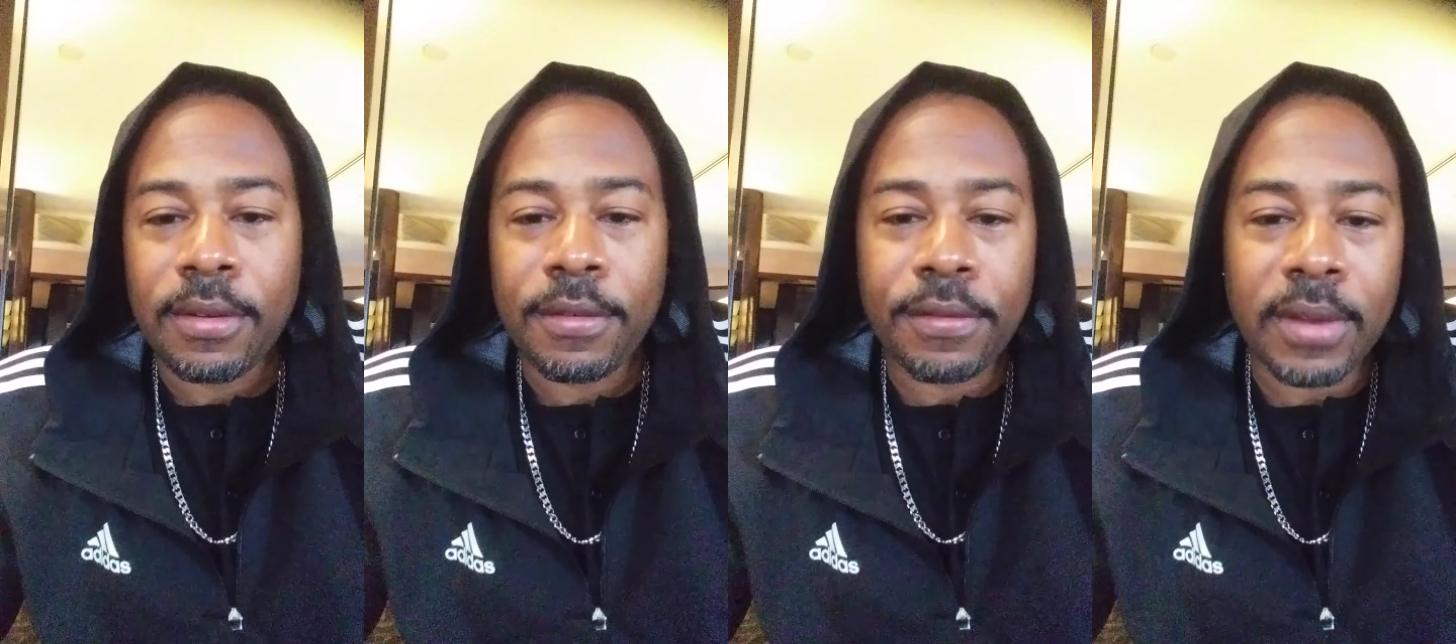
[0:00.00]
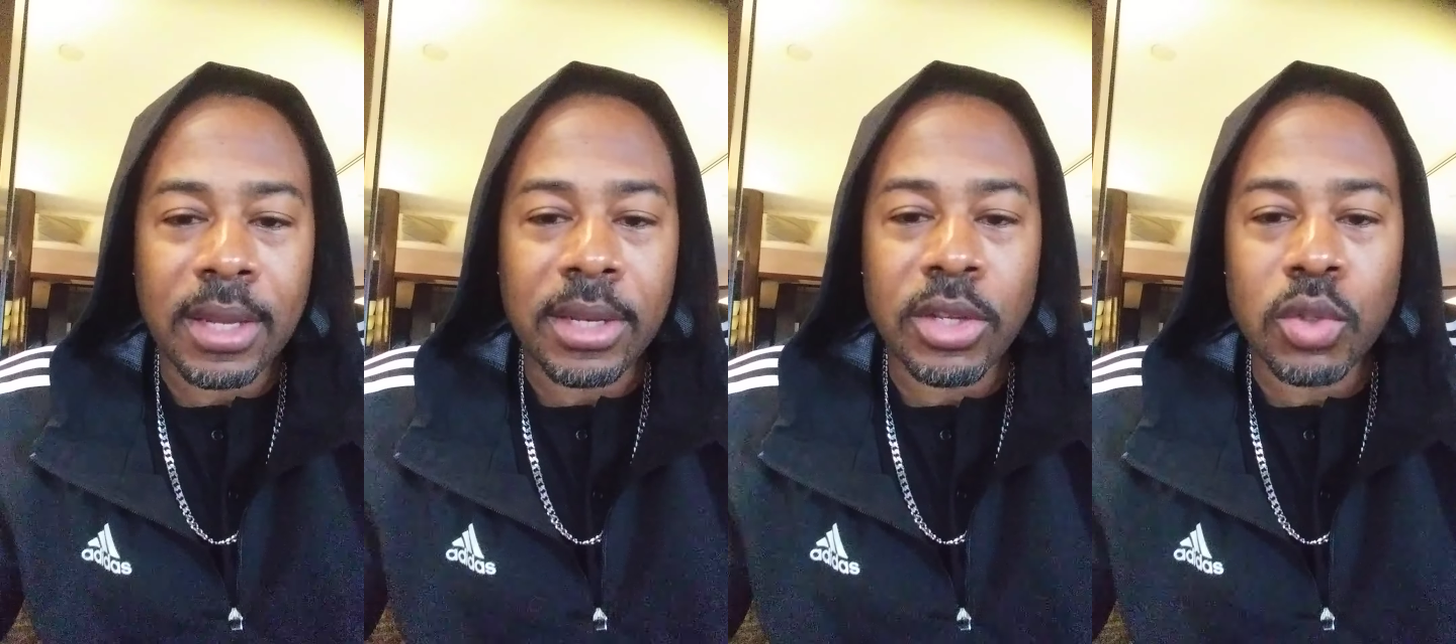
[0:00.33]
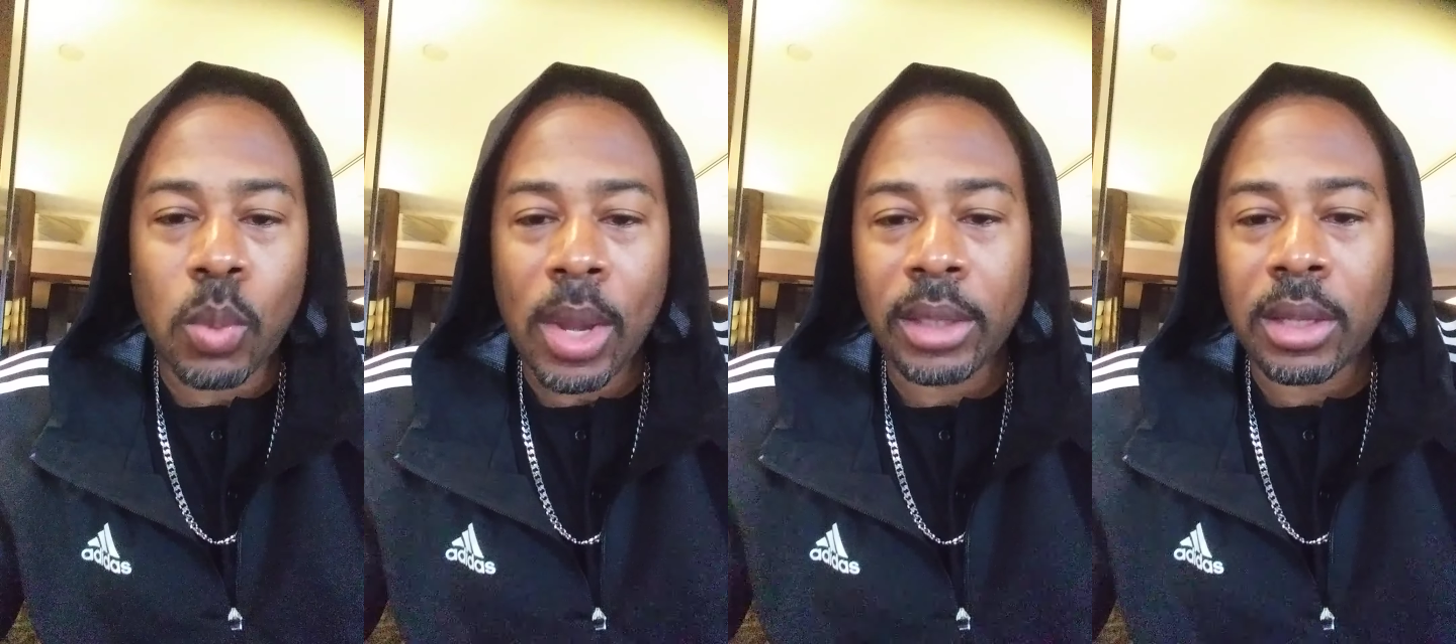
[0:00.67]

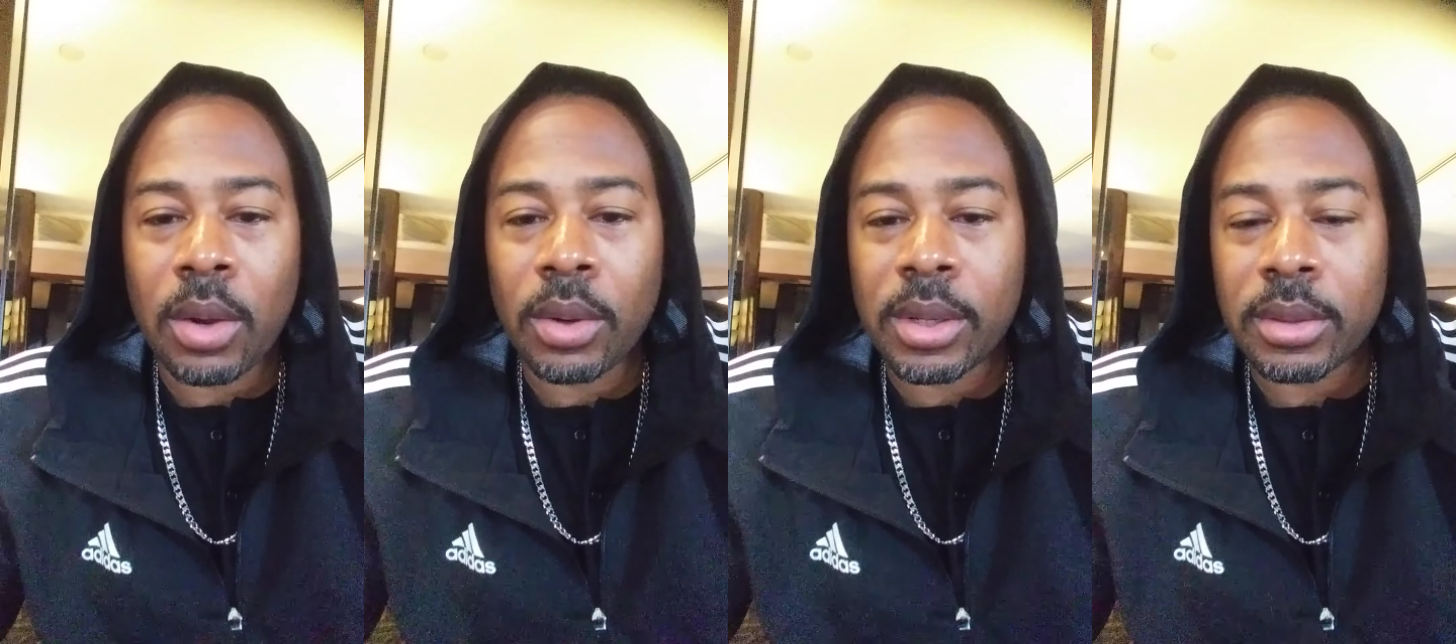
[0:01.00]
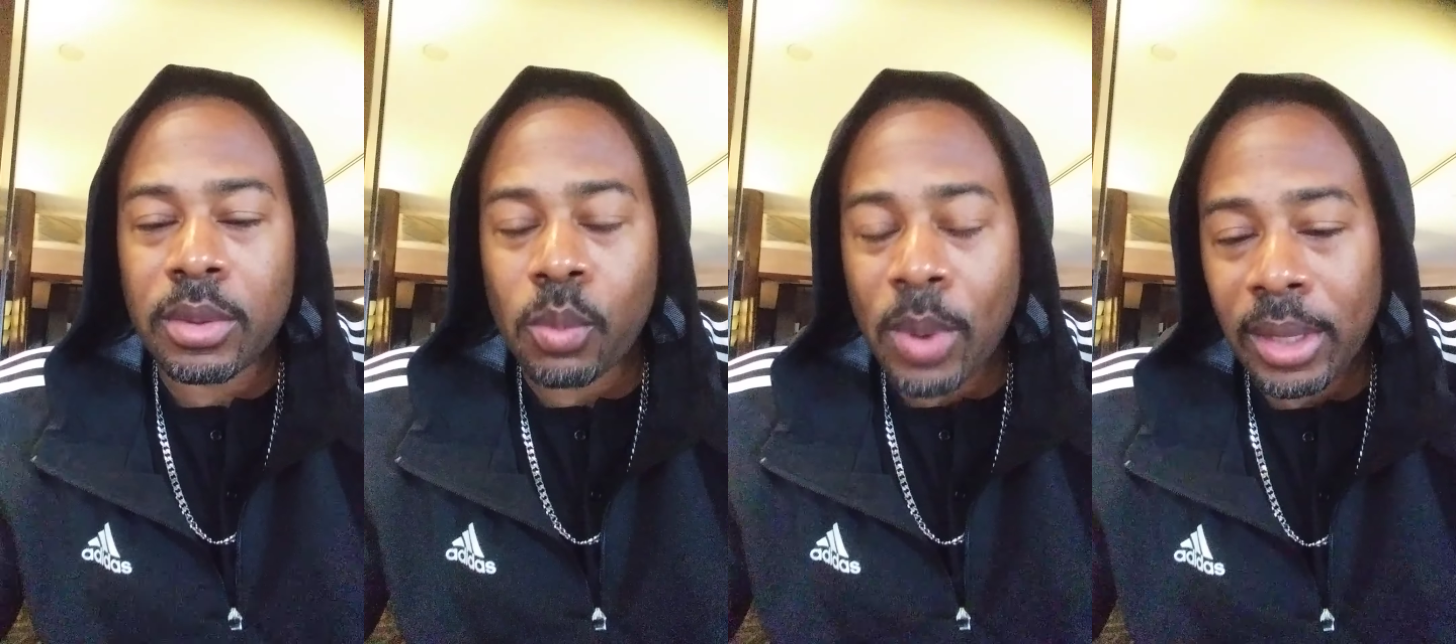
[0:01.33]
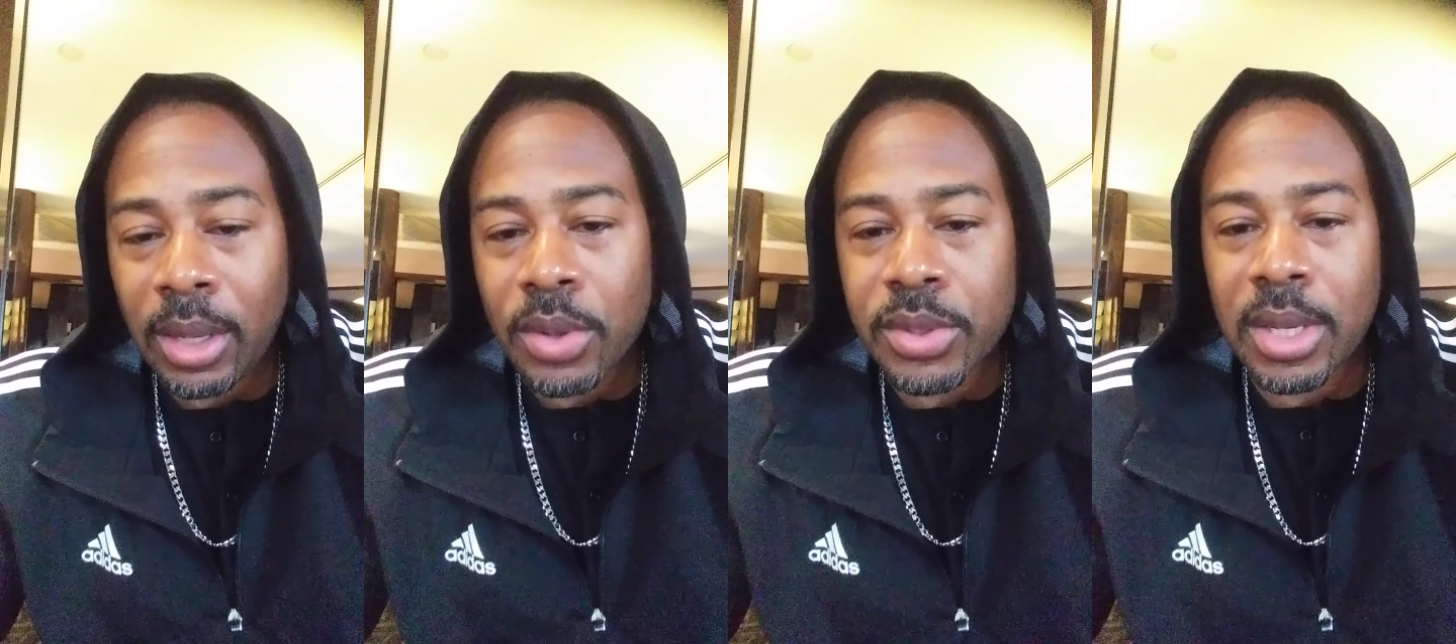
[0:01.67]
fitness, weight loss,
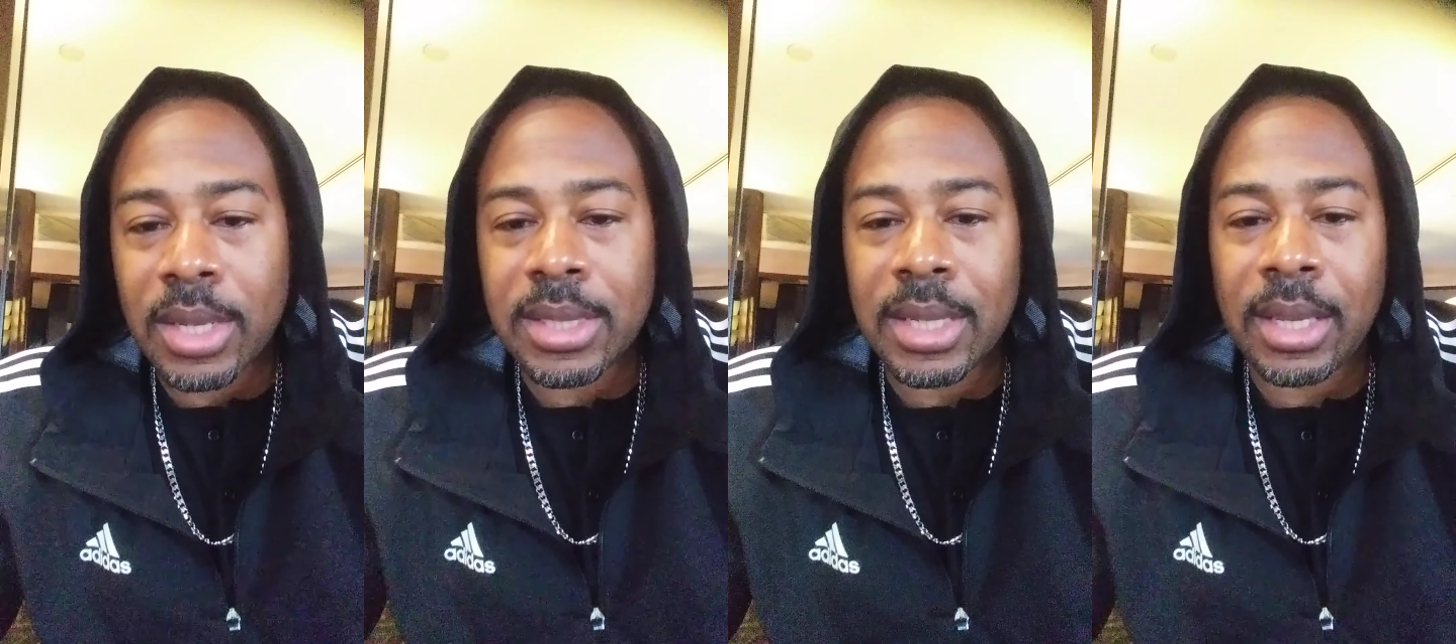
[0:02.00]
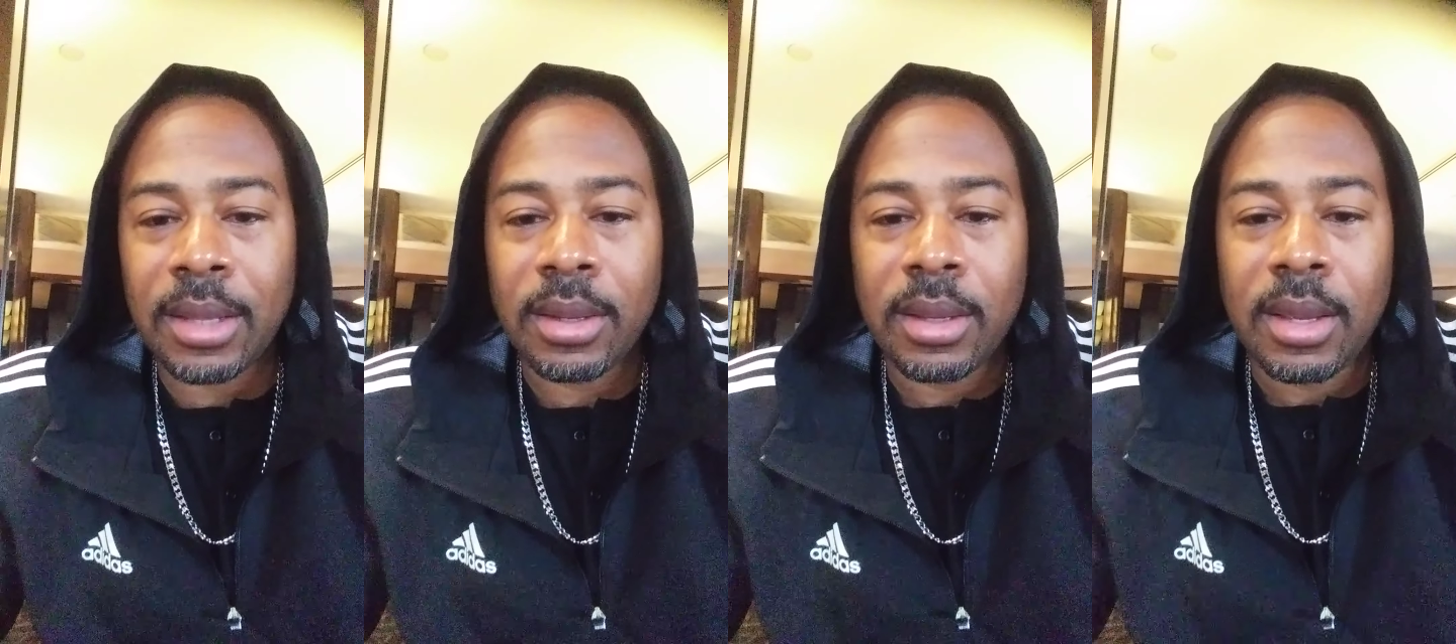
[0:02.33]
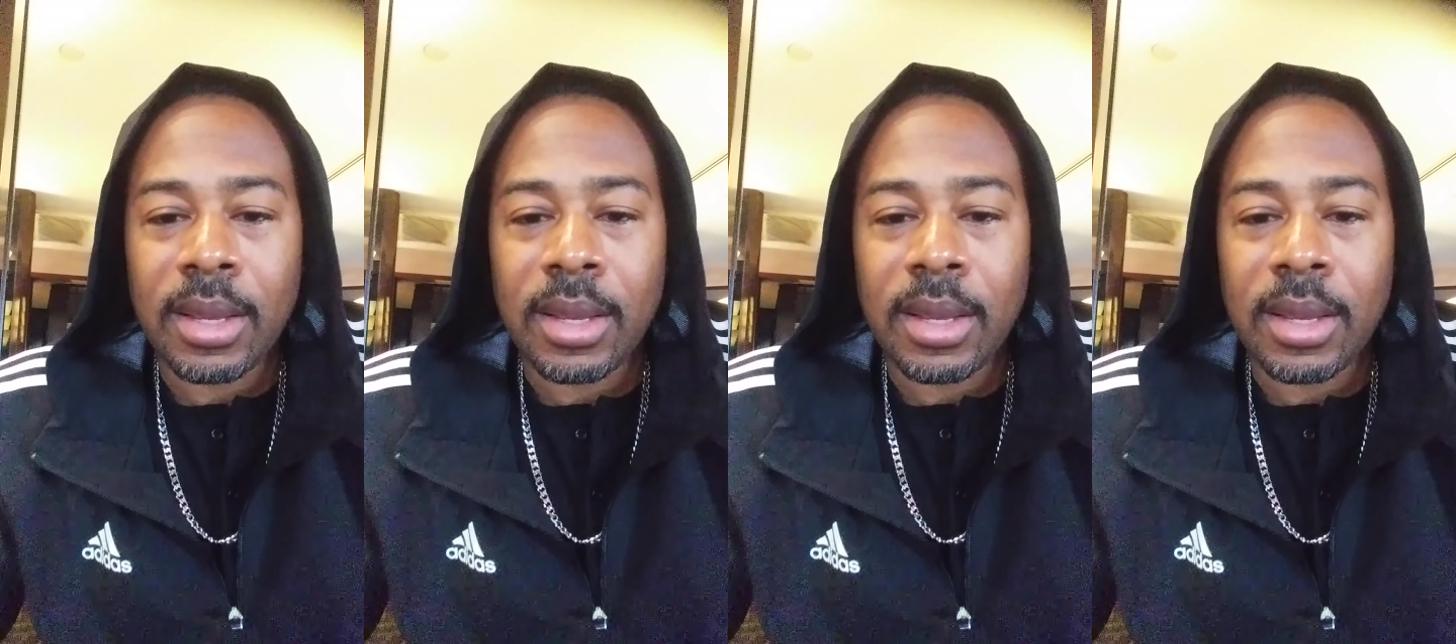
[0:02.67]
weight loss content,